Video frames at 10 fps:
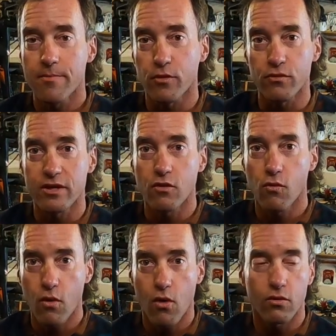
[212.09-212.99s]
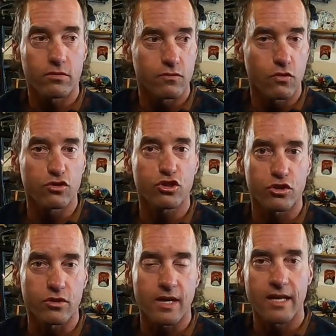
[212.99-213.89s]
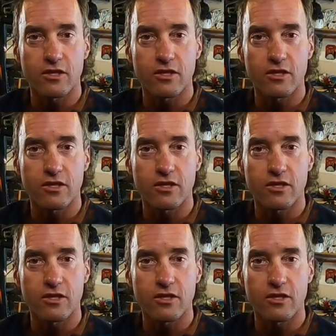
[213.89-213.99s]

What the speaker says: merino wool shirt on,